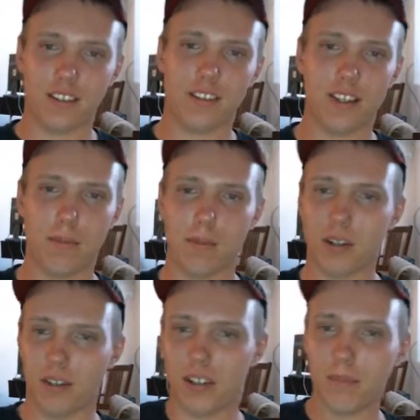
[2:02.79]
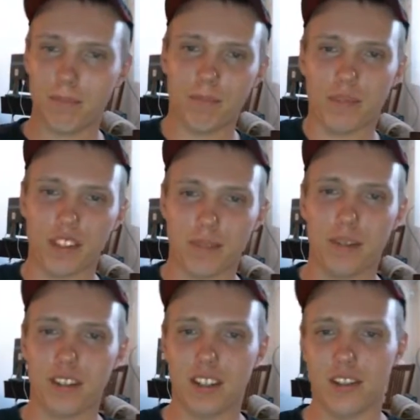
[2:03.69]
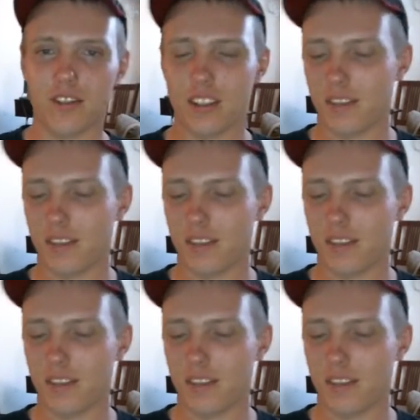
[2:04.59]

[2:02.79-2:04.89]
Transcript: dip our lip, spit that shit.